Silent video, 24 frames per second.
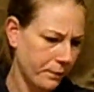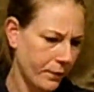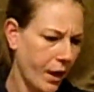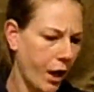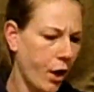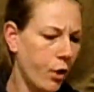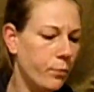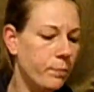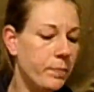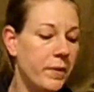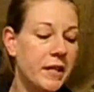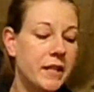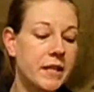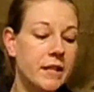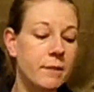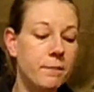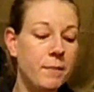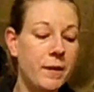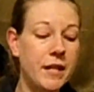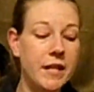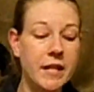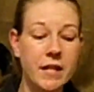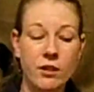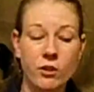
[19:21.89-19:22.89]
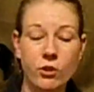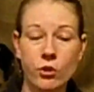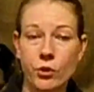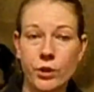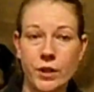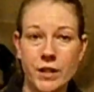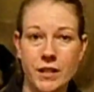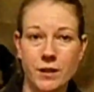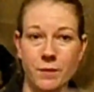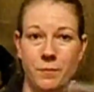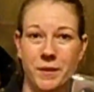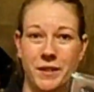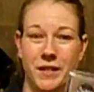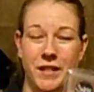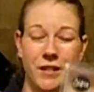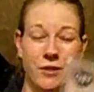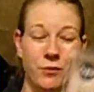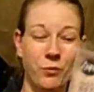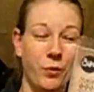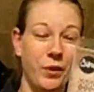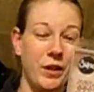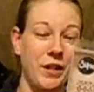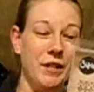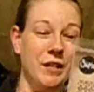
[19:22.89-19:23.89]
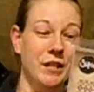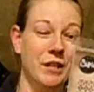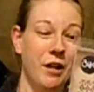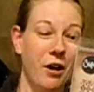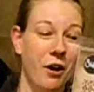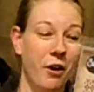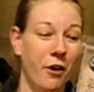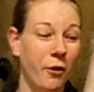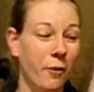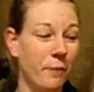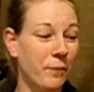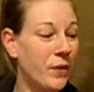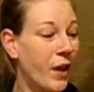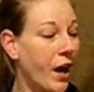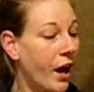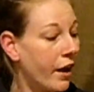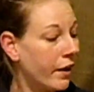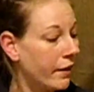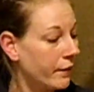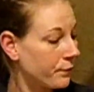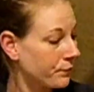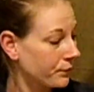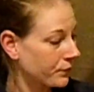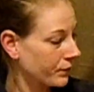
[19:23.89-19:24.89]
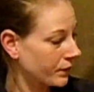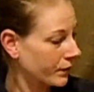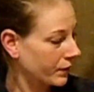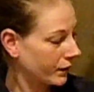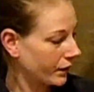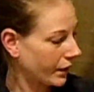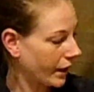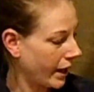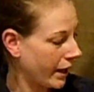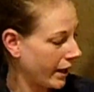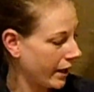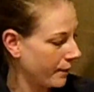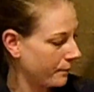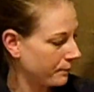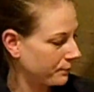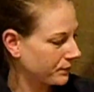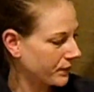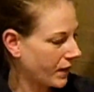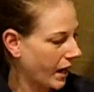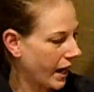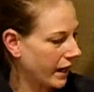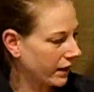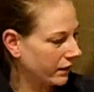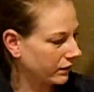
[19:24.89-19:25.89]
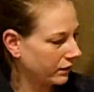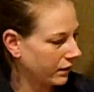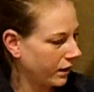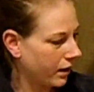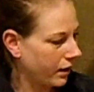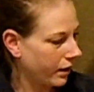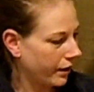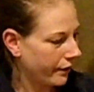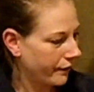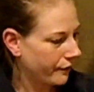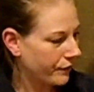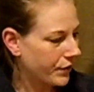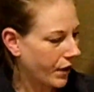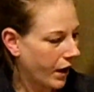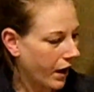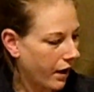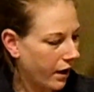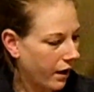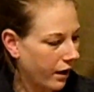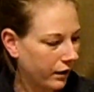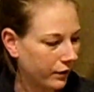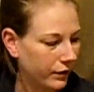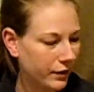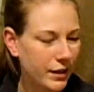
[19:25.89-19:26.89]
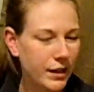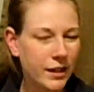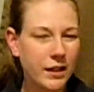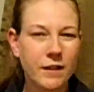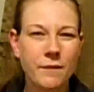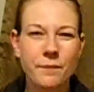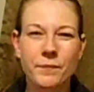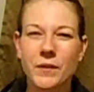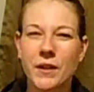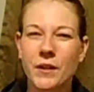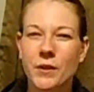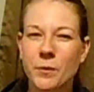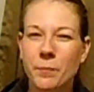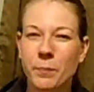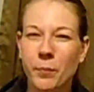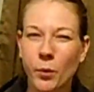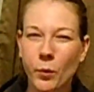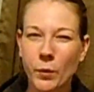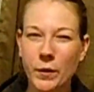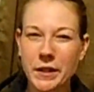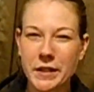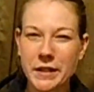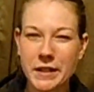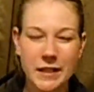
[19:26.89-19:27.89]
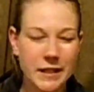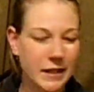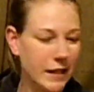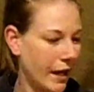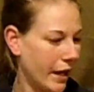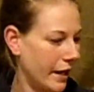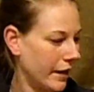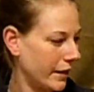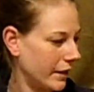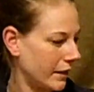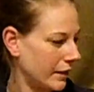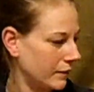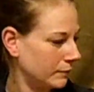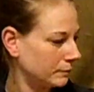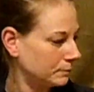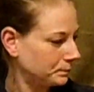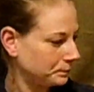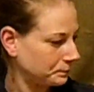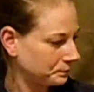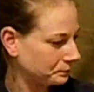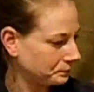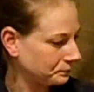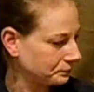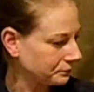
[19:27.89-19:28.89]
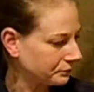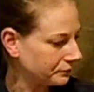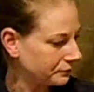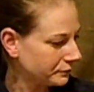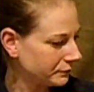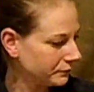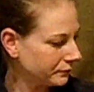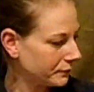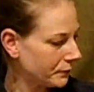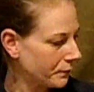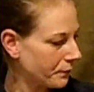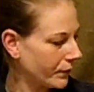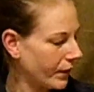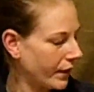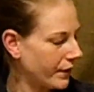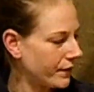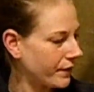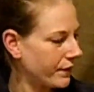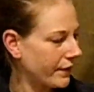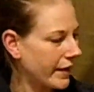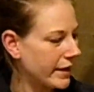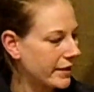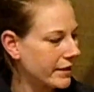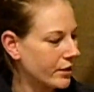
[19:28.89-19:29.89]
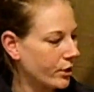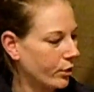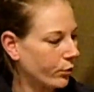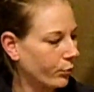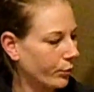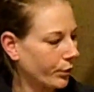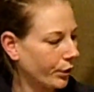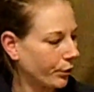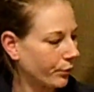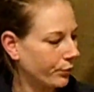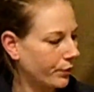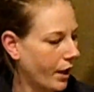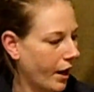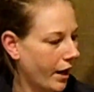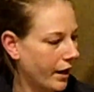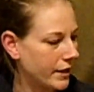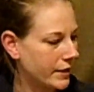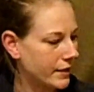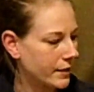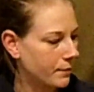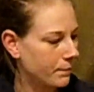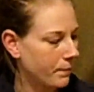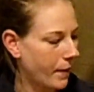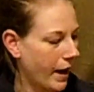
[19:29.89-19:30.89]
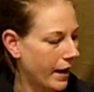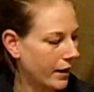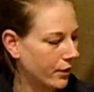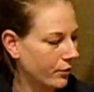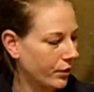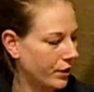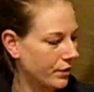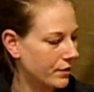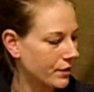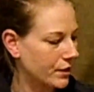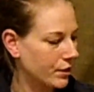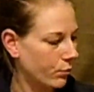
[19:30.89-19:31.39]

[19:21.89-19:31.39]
Oh, Mixed Media Christmas is what it's called. I love the holly and the poinsettia, and then that's a real nice background.